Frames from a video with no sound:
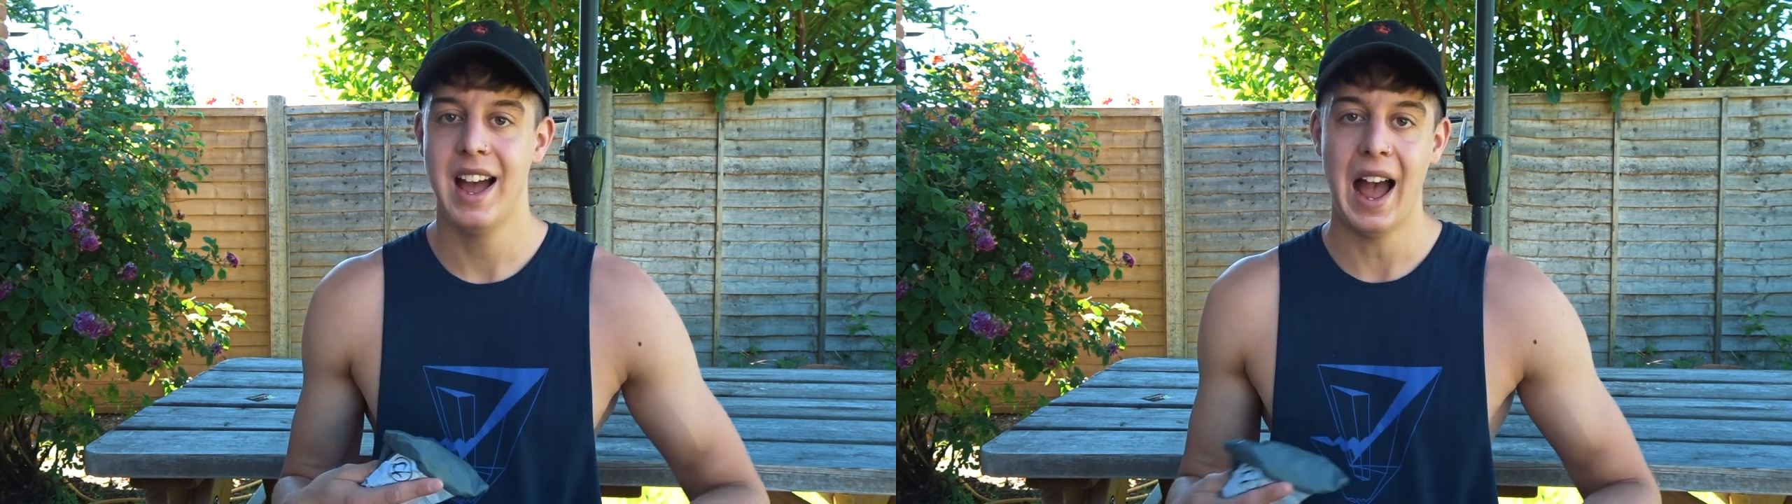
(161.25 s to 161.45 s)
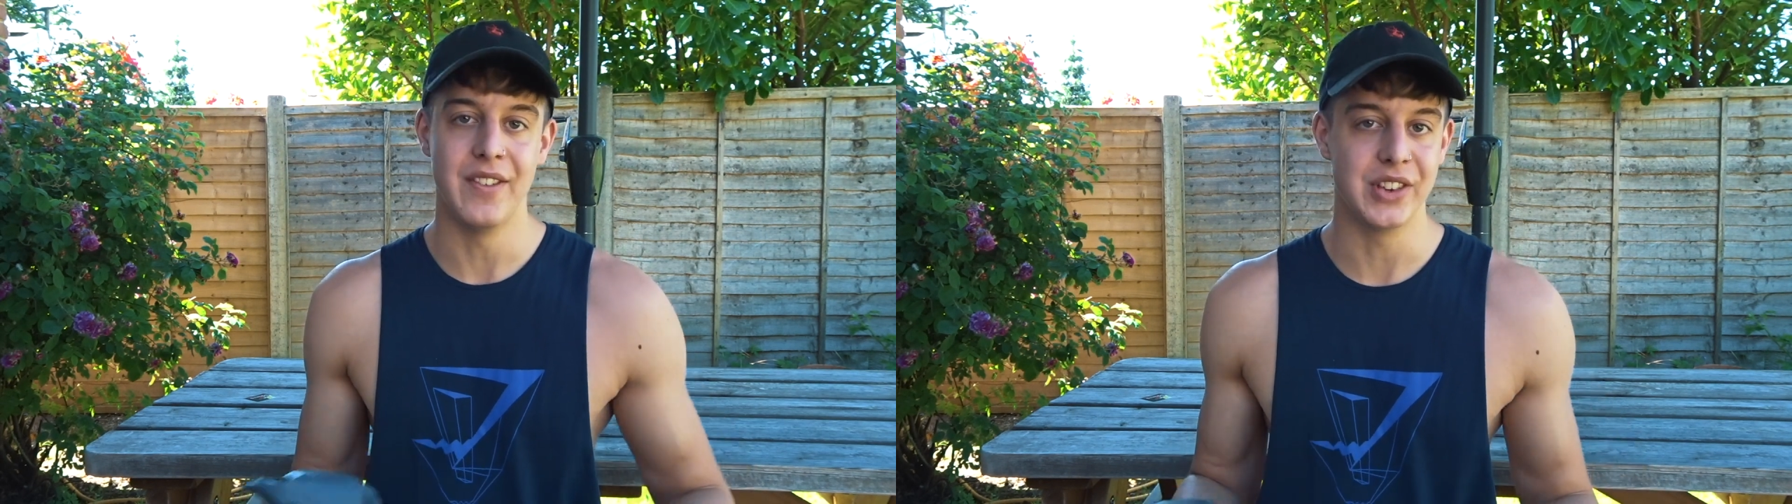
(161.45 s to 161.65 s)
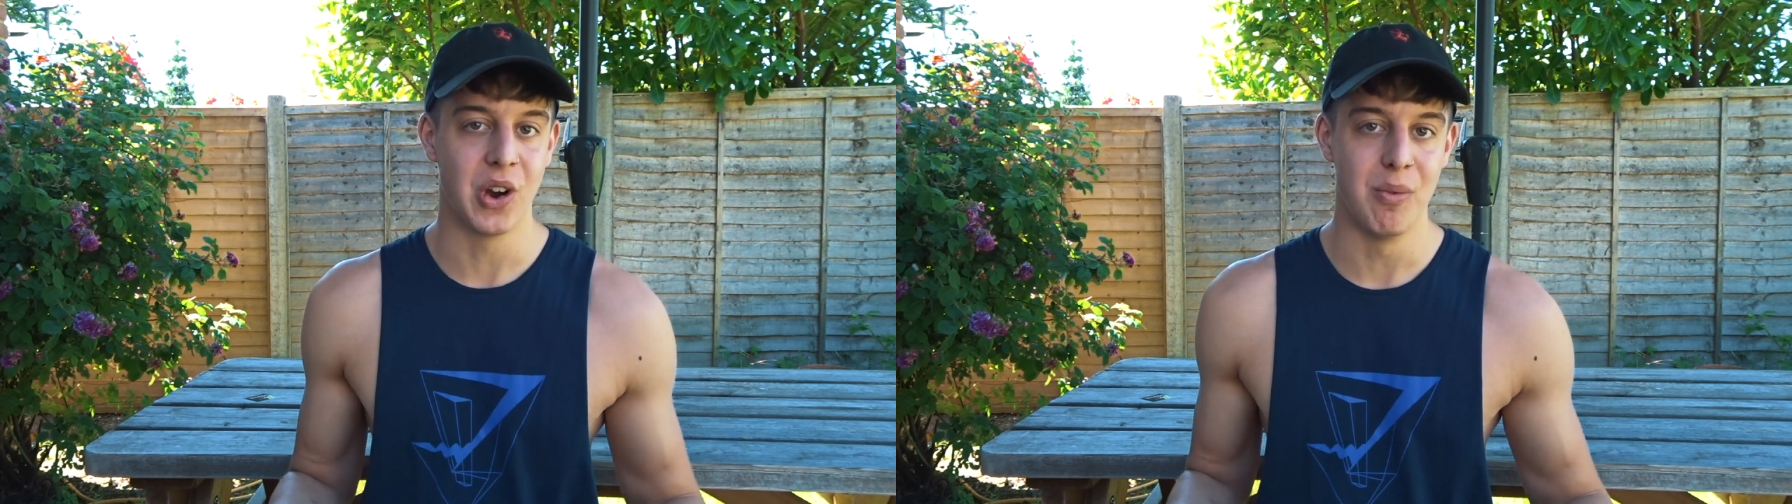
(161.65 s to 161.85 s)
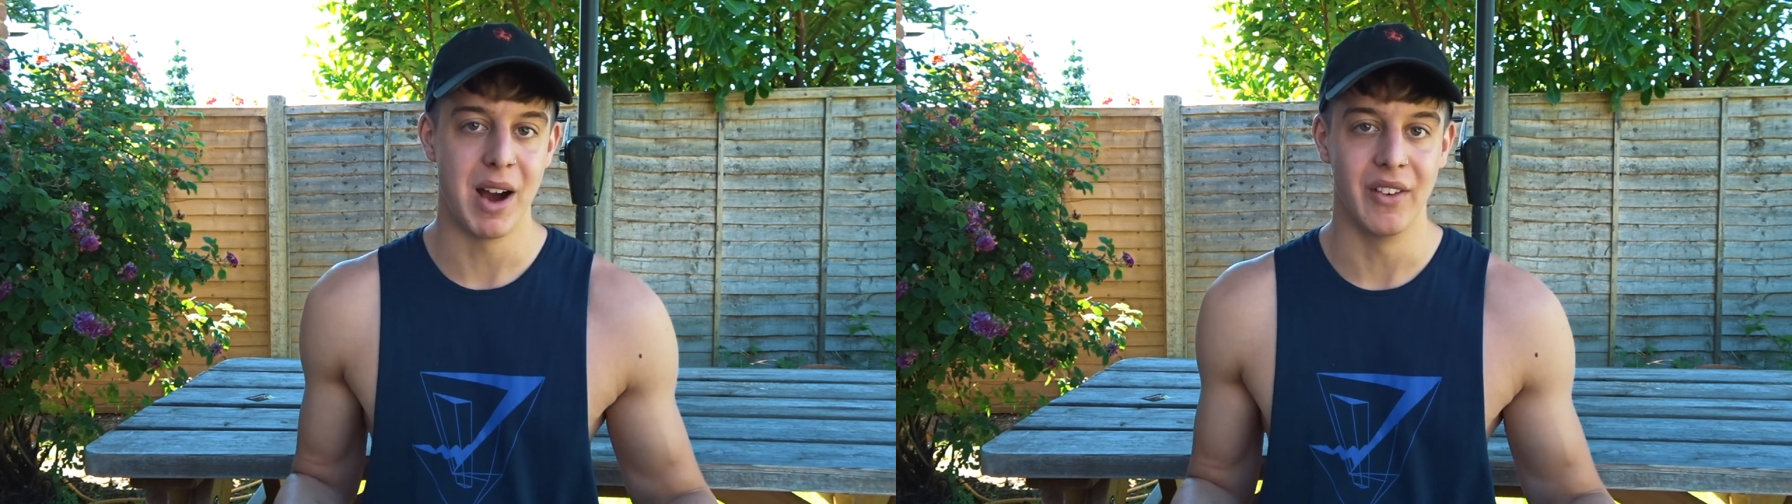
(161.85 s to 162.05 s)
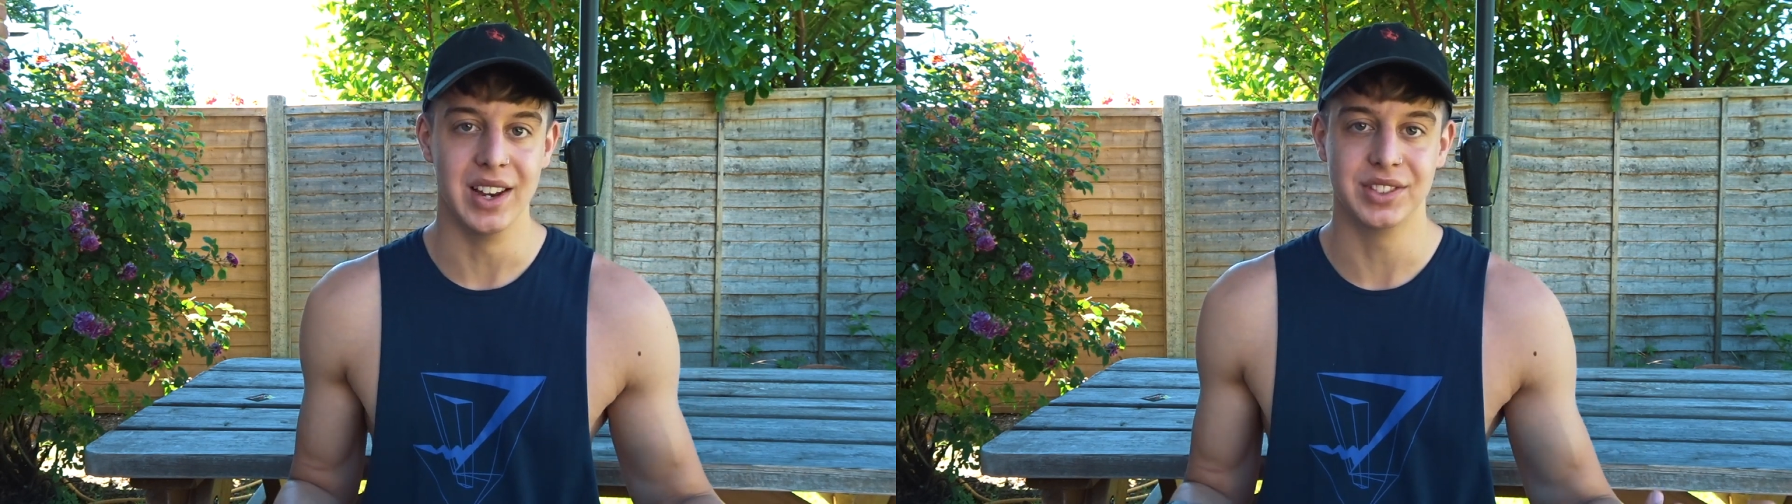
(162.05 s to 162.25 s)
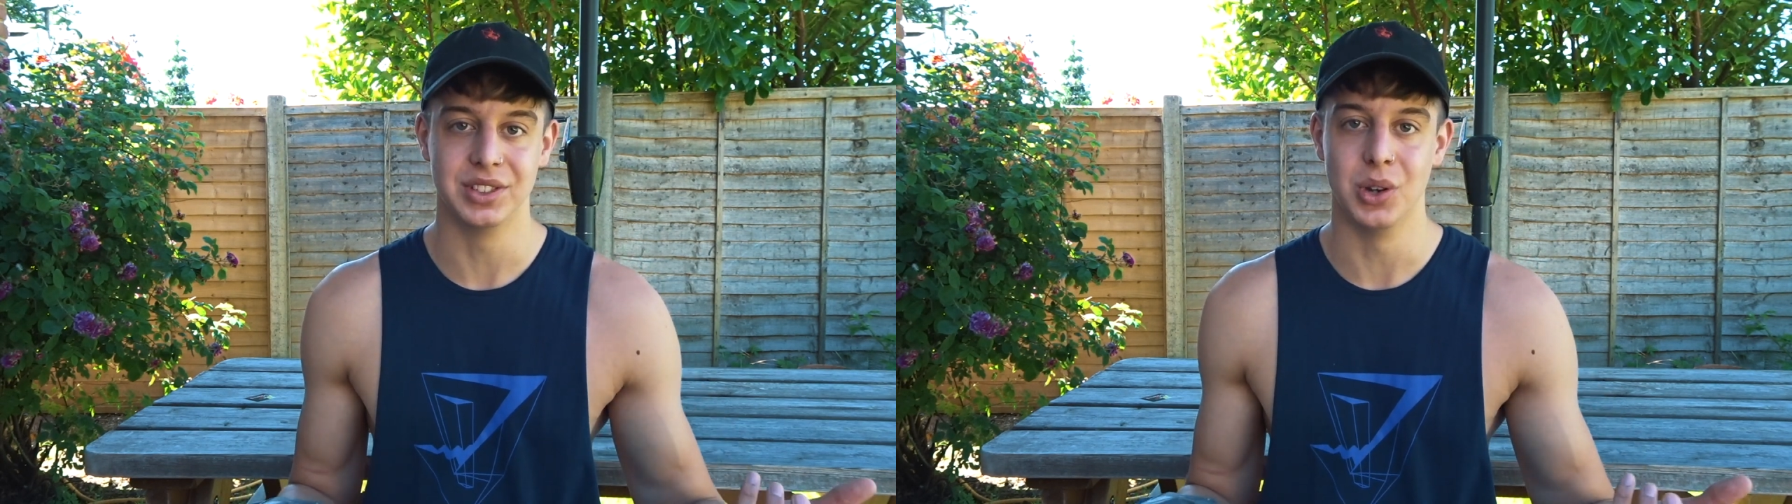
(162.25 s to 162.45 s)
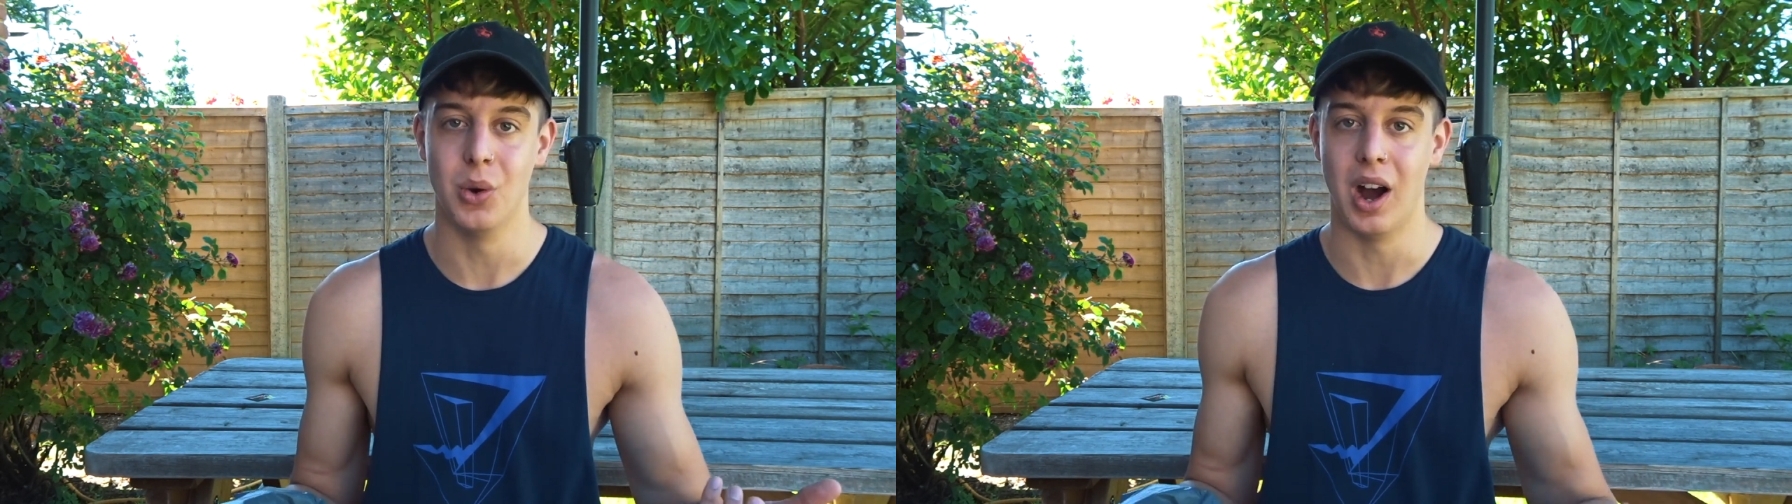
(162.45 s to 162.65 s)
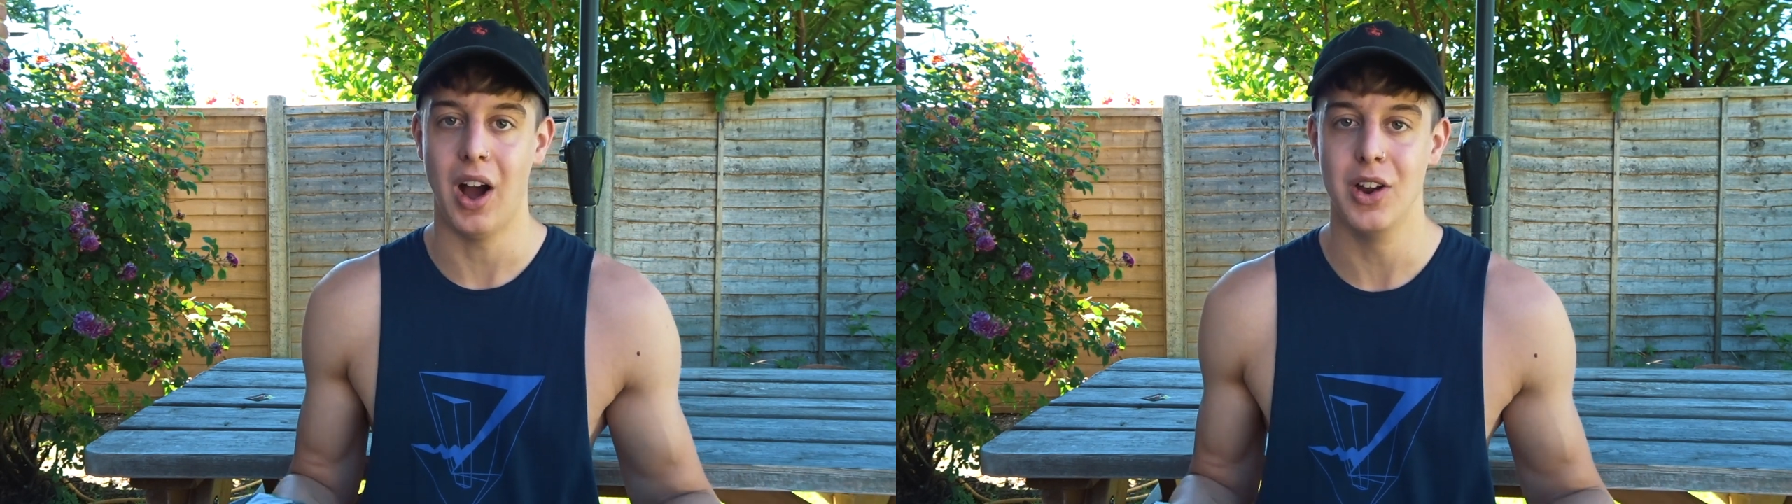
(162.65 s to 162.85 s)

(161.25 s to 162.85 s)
heavy compound lifts at all at